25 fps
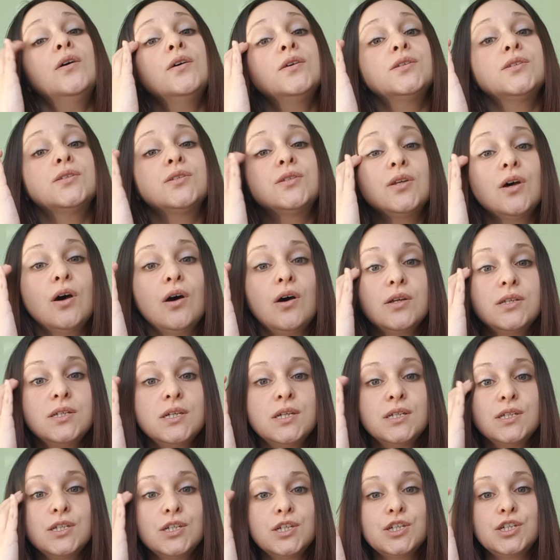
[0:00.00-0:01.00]

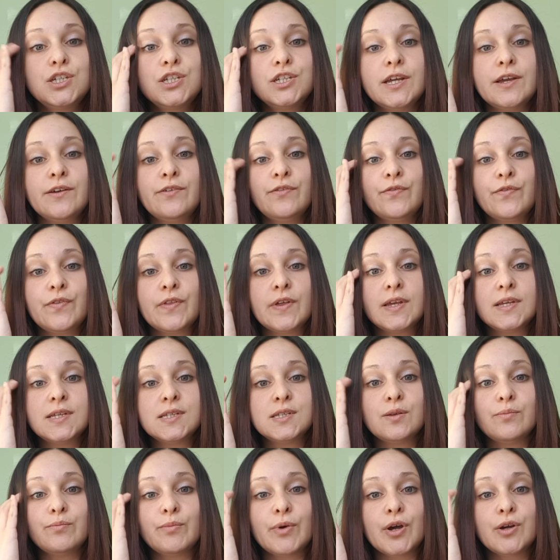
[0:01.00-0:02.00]
Starting to shift
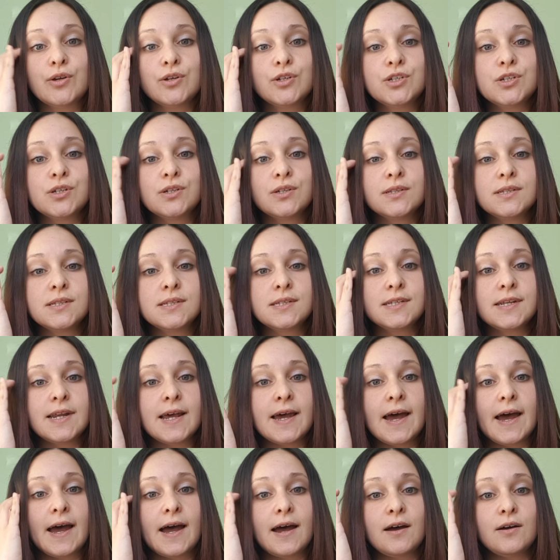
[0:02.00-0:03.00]
these emotions
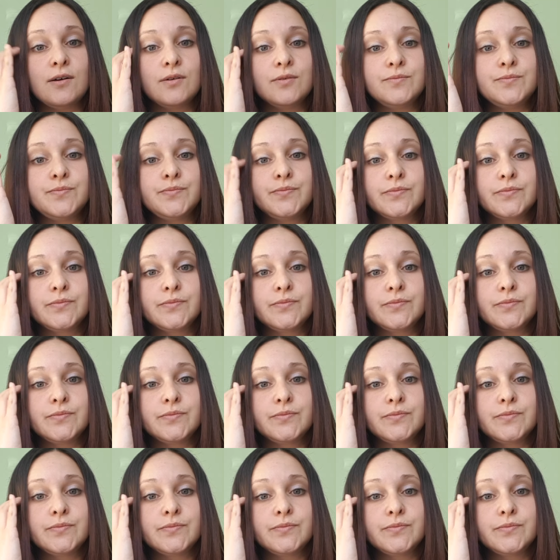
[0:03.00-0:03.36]
now,